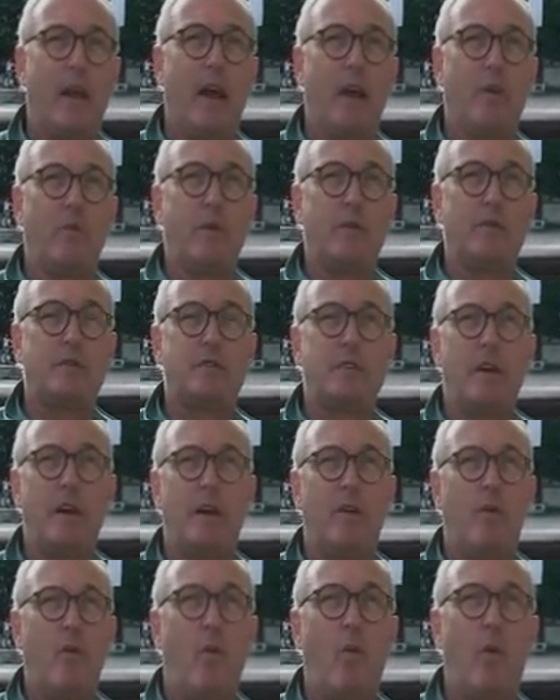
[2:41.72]
And we've
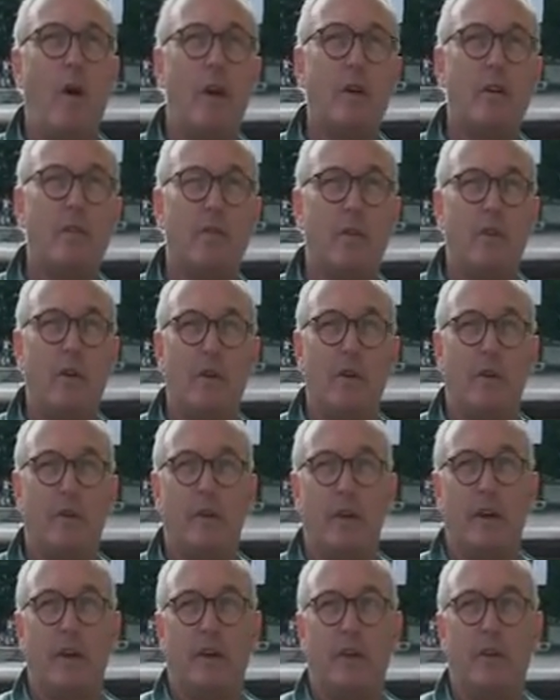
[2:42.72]
stayed in wonderful
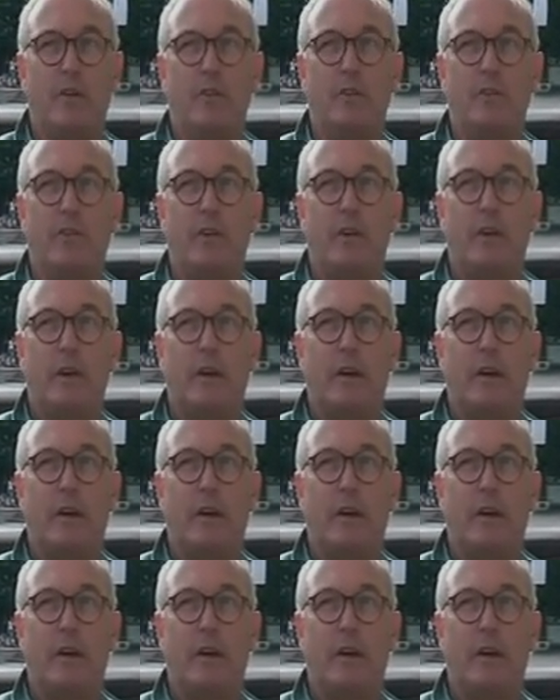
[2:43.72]
hotels.